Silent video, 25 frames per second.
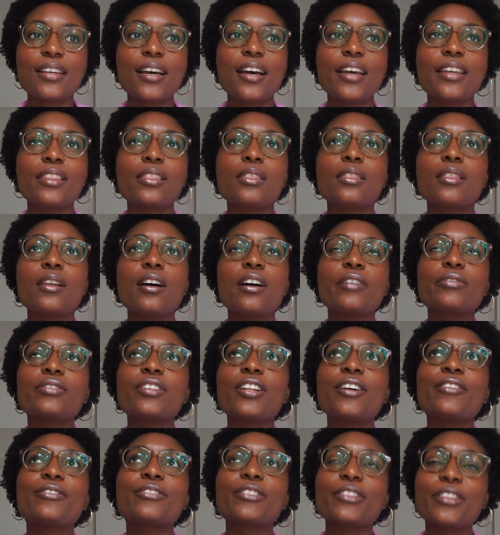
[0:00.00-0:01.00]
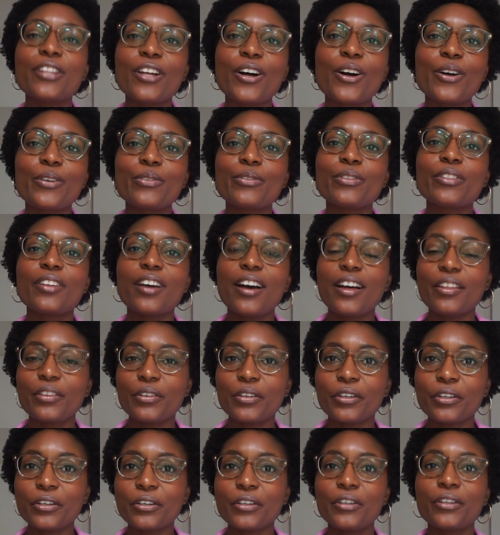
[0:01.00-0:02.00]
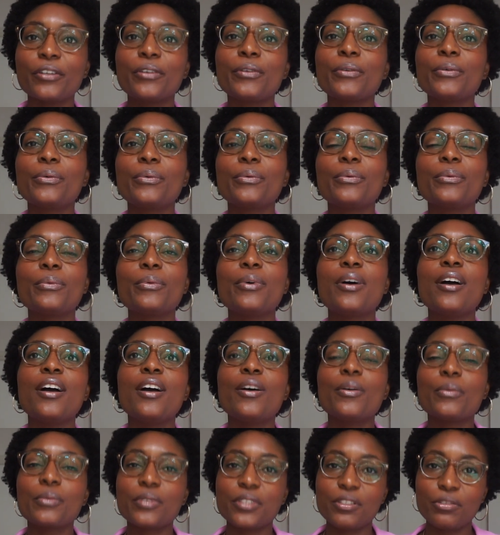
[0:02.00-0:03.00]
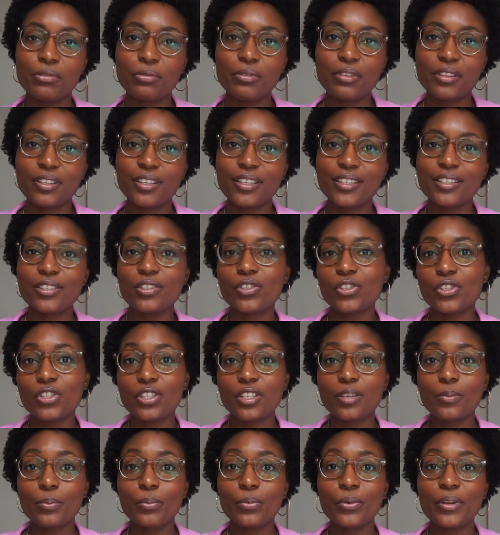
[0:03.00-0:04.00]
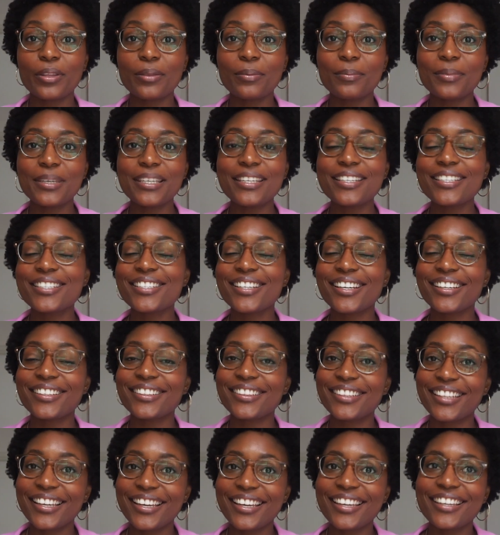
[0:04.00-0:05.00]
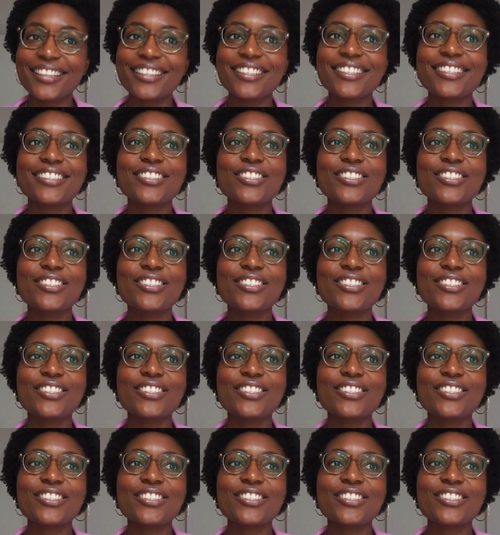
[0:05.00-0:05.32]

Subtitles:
I love the other girl who was doing the internship with me, Shanglei.